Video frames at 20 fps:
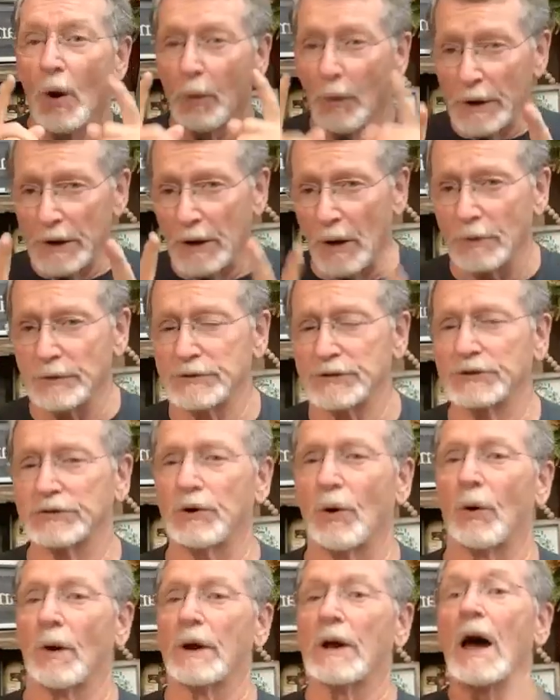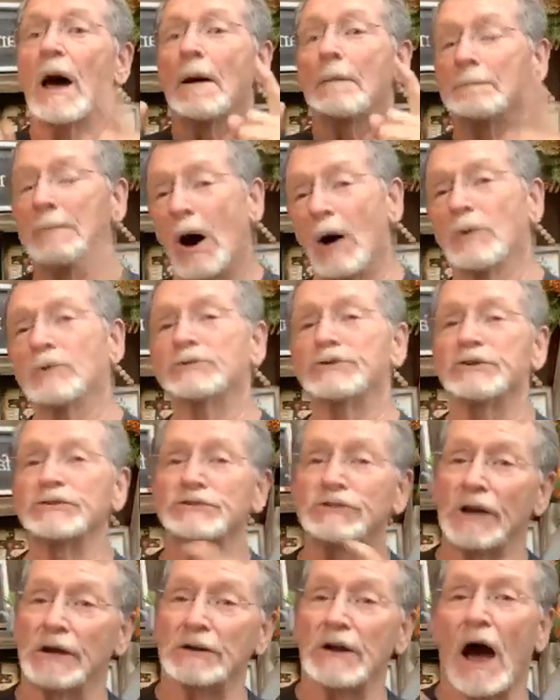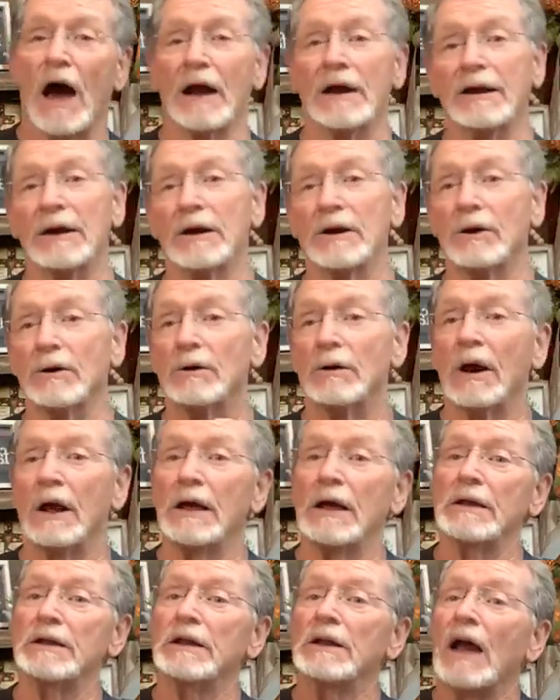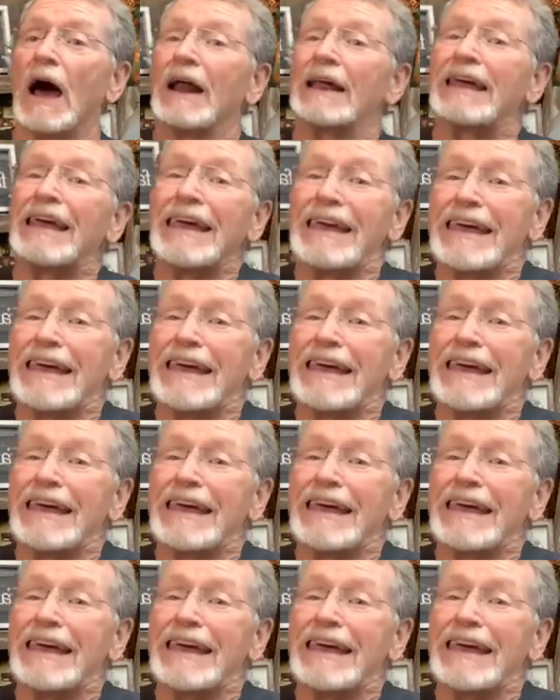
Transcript: We know the story. Moses did not hear, he did not